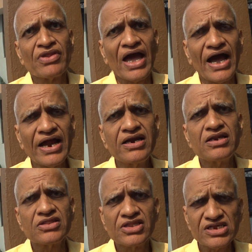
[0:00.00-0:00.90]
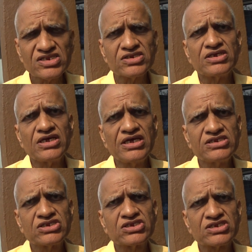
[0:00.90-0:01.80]
And this is
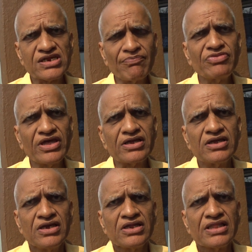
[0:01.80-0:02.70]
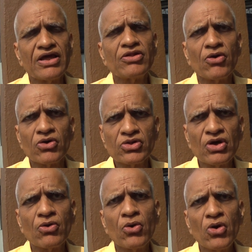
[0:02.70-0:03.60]
something that the
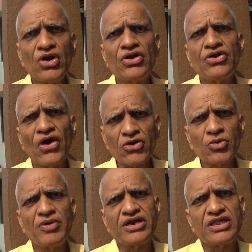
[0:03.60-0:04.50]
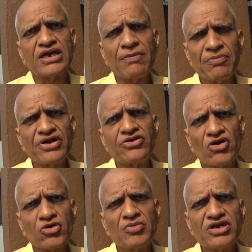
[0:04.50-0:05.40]
whole document, the complete
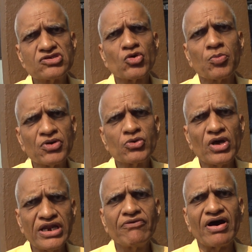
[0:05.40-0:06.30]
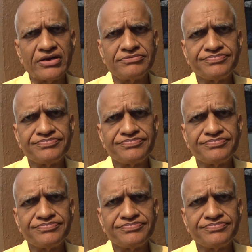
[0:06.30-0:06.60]
document, is open to anyone.